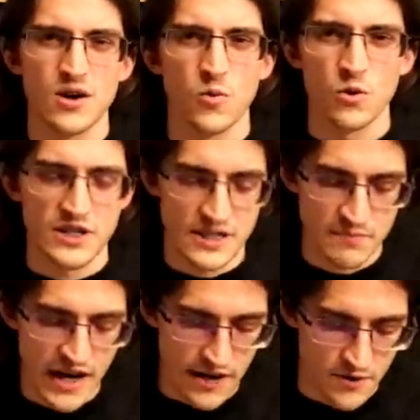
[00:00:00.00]
what does
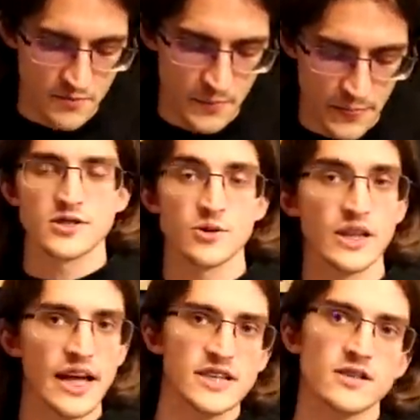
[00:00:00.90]
it matter? So
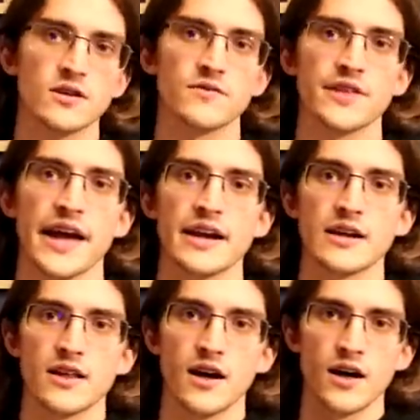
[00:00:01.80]
I liked all of that.
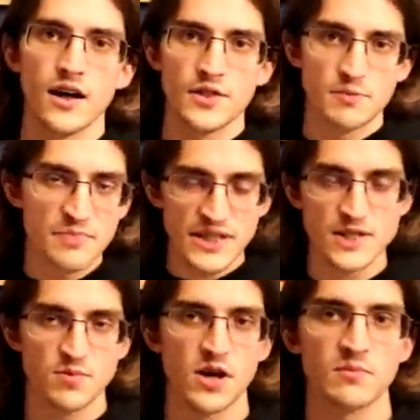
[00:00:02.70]
The
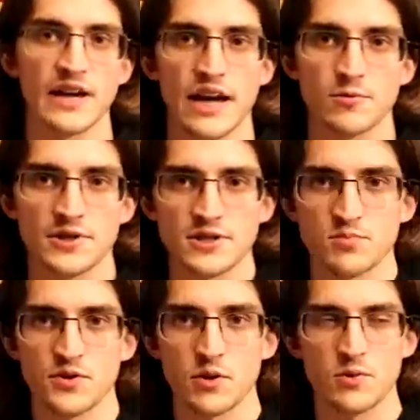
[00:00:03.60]
biggest problem I have with this
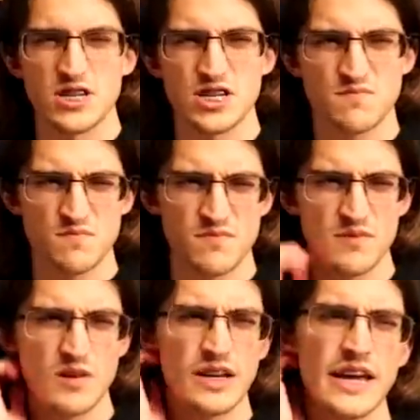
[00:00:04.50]
book, which,
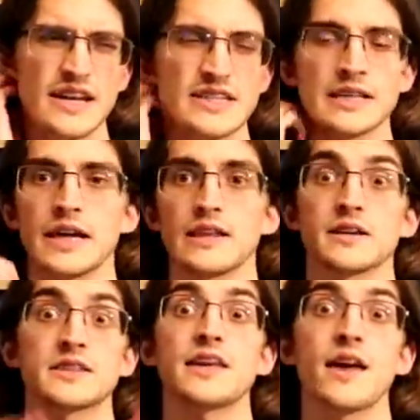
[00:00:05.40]
again, is not,
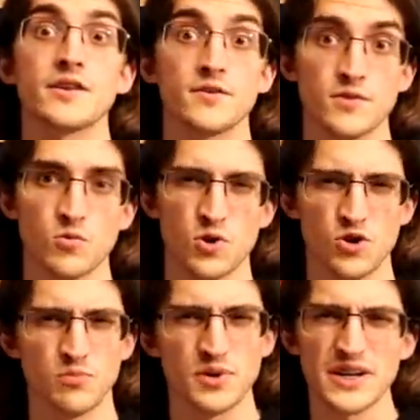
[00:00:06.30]
like, the end of the
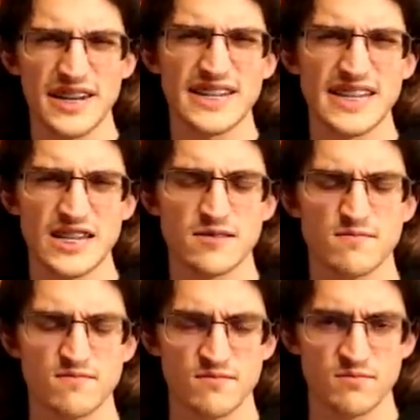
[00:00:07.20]
world, but it did
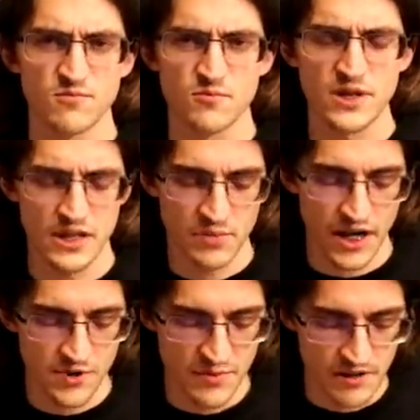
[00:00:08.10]
really
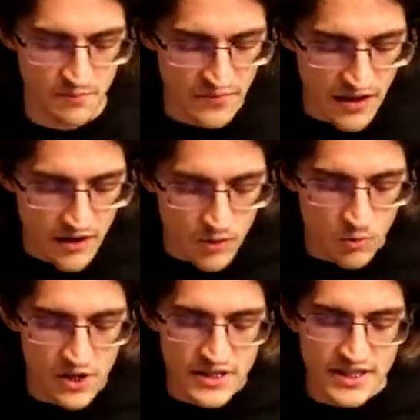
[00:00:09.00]
bother me,
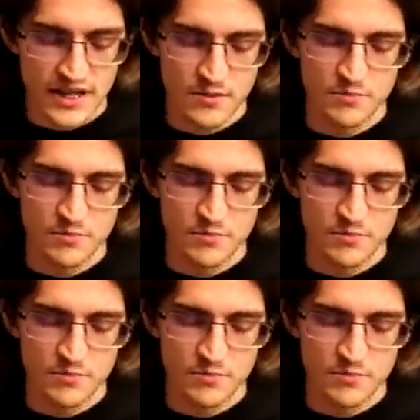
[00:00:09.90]
was